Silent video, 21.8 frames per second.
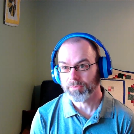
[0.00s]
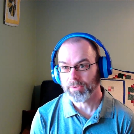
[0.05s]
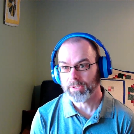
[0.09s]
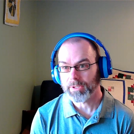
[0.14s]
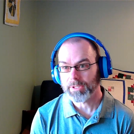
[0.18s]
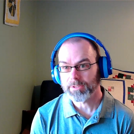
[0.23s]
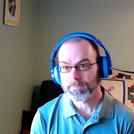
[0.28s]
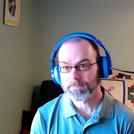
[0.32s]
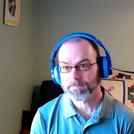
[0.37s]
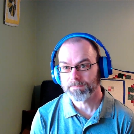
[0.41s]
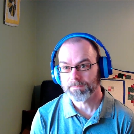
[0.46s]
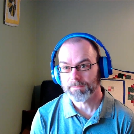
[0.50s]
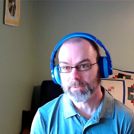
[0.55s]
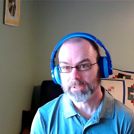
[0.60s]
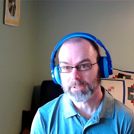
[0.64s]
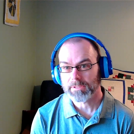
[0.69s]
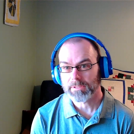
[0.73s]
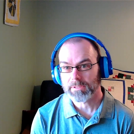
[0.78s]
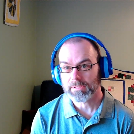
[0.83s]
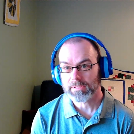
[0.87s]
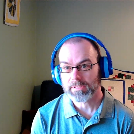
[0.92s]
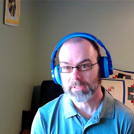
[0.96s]
freedom
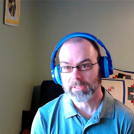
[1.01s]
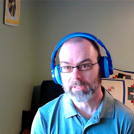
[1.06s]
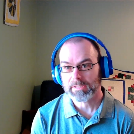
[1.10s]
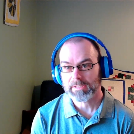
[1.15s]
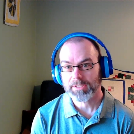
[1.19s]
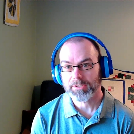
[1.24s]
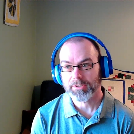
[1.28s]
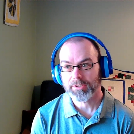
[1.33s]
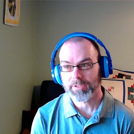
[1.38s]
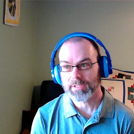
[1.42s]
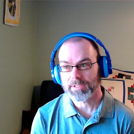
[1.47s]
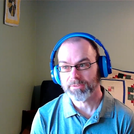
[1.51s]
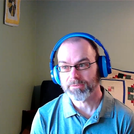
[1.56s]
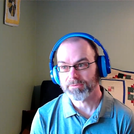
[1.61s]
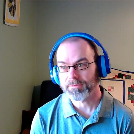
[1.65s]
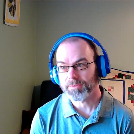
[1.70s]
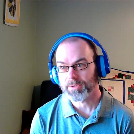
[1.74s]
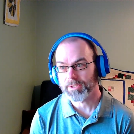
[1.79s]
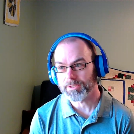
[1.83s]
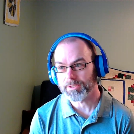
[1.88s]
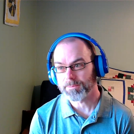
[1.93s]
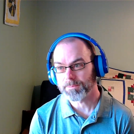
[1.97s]
to 6 degrees of
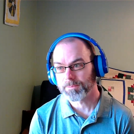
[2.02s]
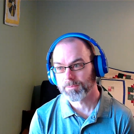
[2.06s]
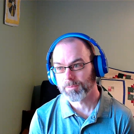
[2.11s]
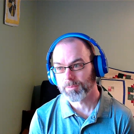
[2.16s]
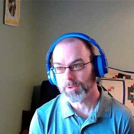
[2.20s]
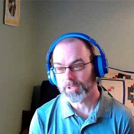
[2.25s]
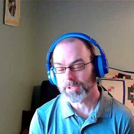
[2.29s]
freedom,